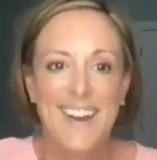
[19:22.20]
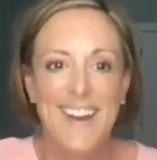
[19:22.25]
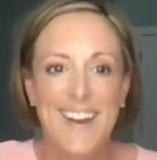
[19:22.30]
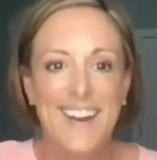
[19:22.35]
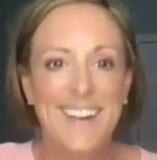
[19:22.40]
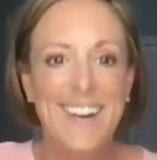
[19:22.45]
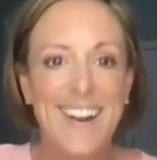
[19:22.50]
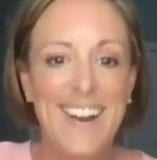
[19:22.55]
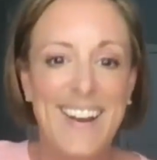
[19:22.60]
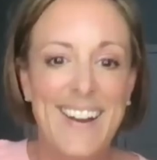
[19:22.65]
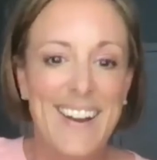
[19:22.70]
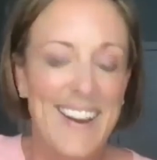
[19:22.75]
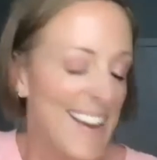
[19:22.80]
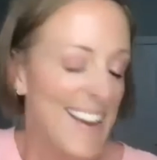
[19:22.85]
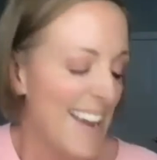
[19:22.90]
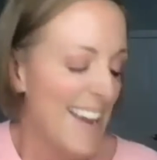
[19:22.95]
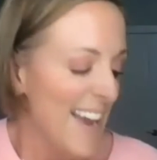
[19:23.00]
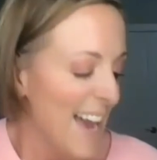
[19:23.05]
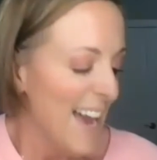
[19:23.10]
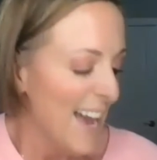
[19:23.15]
All right.
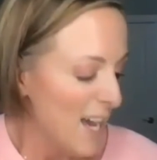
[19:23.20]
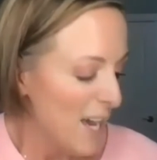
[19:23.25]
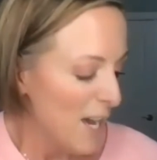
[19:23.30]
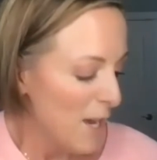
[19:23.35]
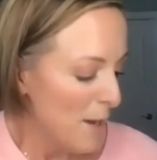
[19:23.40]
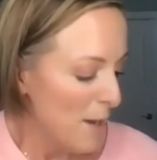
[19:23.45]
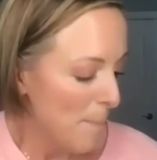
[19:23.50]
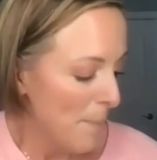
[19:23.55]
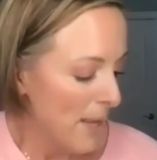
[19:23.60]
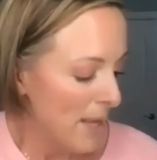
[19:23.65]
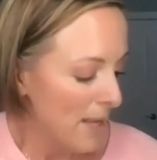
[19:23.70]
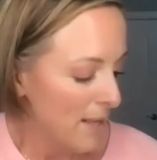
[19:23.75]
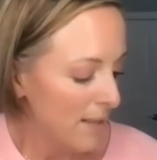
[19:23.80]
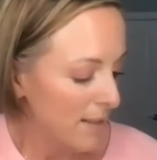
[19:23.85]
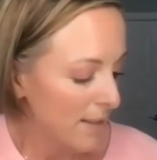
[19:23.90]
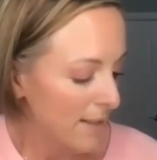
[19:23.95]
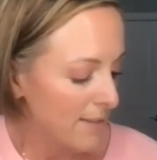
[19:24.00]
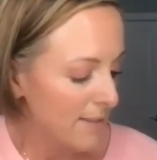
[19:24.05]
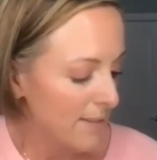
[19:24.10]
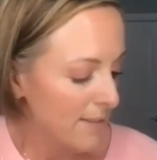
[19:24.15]

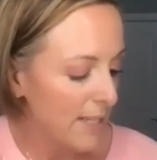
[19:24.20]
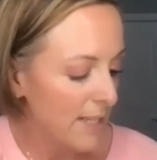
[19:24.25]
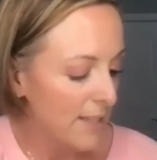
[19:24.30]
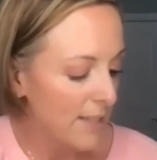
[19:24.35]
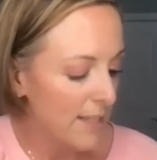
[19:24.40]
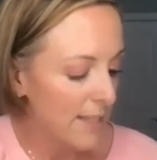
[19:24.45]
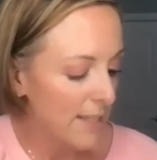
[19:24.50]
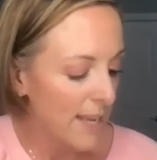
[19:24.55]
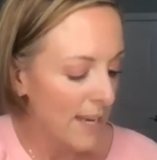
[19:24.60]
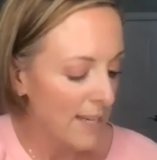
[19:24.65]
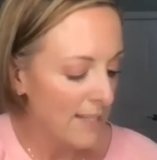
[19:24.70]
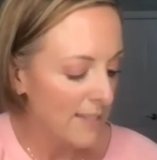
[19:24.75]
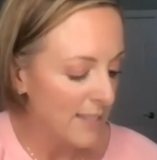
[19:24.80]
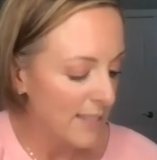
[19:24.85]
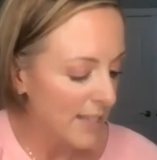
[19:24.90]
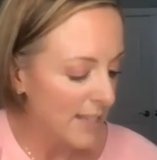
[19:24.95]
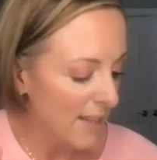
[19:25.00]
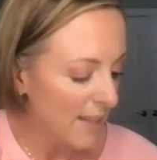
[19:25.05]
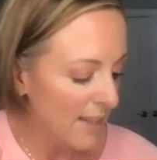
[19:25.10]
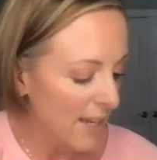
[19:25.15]
Let's see. The next
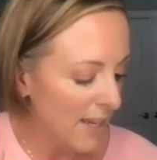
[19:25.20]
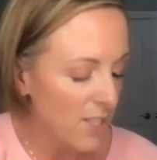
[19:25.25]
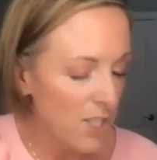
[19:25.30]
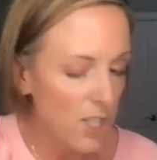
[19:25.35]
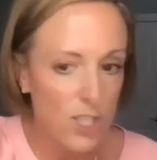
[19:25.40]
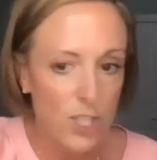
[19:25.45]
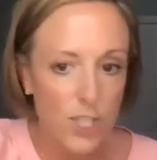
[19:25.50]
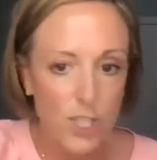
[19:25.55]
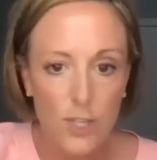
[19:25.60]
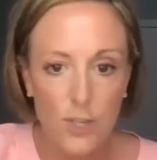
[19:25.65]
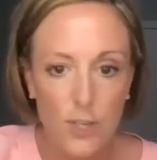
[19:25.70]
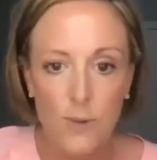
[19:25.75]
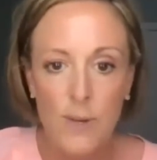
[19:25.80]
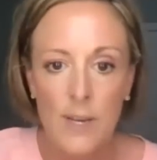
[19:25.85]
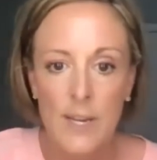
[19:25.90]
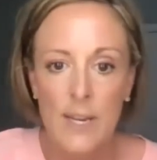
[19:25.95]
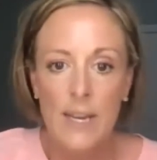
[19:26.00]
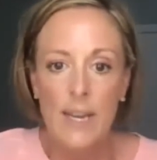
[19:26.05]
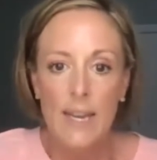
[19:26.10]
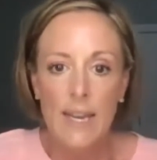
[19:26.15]
thing I like to do
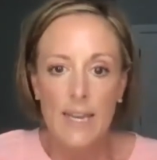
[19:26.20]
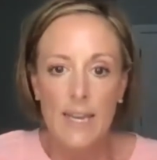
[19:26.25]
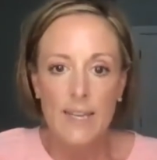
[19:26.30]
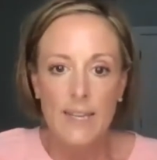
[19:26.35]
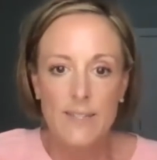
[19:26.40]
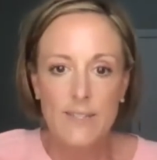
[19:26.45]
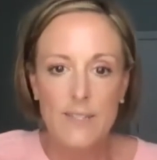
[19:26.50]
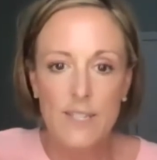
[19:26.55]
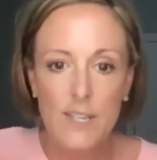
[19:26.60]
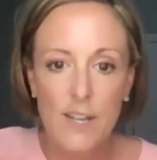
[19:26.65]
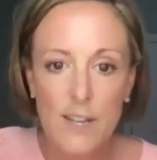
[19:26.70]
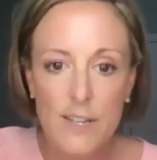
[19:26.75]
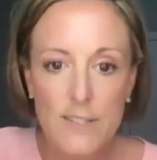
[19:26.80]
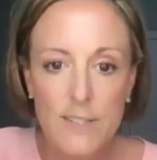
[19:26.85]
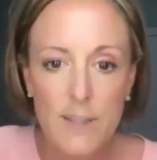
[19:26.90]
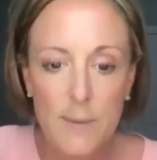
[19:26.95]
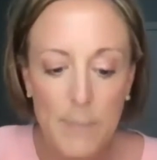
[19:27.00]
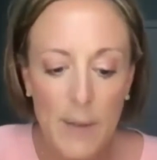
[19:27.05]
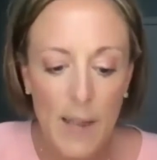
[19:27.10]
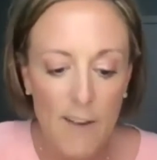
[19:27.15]
is
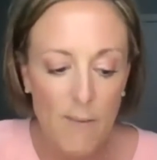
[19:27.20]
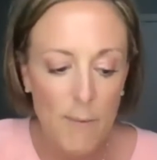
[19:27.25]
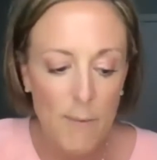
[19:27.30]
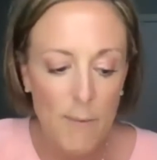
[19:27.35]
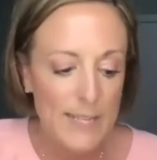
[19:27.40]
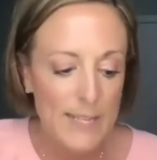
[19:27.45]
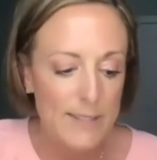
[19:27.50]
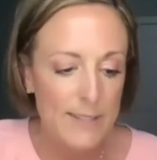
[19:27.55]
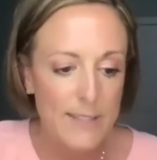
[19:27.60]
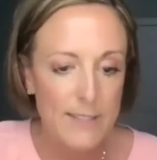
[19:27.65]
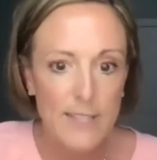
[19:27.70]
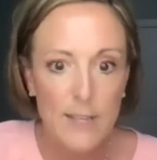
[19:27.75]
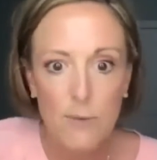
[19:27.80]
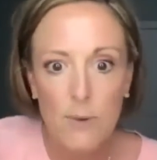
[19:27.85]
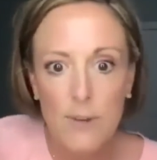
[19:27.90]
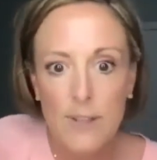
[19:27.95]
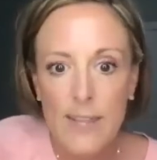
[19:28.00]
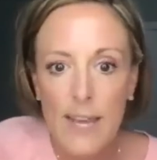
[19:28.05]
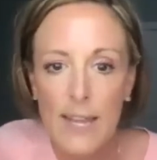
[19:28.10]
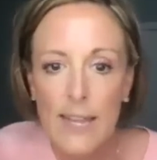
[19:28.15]
everybody says they
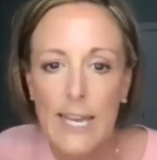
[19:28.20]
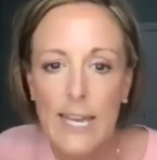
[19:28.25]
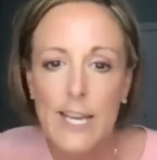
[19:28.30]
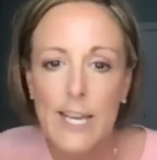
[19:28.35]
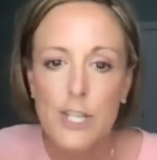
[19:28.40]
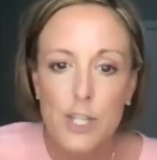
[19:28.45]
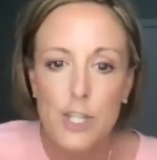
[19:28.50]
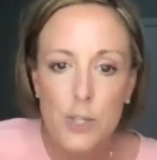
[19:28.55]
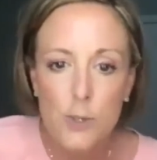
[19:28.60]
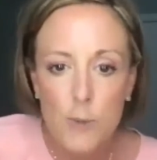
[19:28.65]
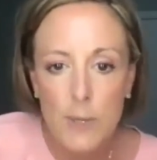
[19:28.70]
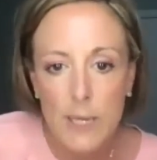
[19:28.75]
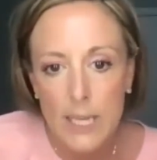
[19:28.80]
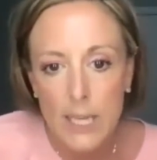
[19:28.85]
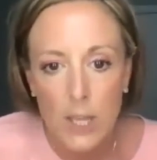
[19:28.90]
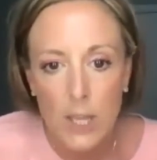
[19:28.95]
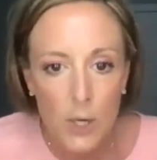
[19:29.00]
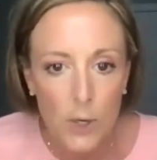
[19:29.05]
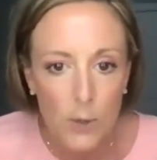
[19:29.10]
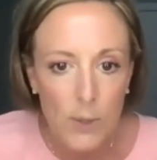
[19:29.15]
want that like dewy,
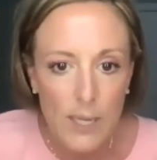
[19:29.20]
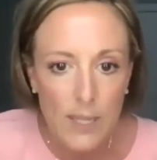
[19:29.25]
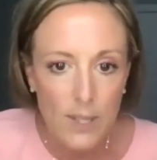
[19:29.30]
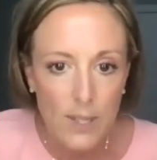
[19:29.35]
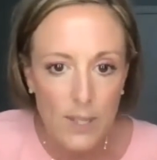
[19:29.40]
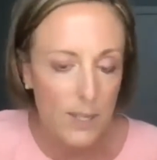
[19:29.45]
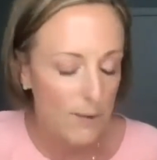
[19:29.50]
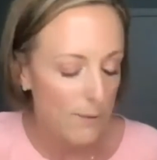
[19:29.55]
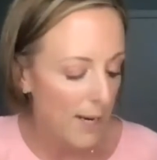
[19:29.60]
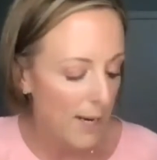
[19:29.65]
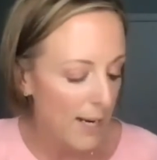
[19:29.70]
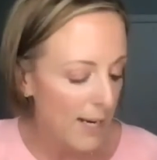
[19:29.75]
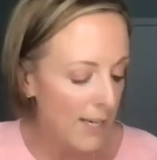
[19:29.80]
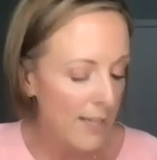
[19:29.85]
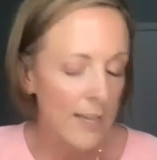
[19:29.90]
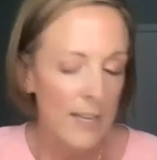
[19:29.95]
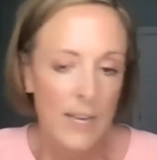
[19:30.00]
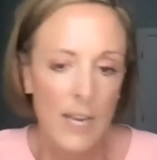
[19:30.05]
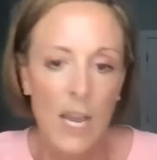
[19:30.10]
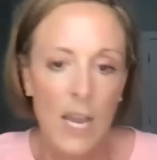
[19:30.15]
glowy look,
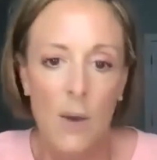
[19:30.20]
right?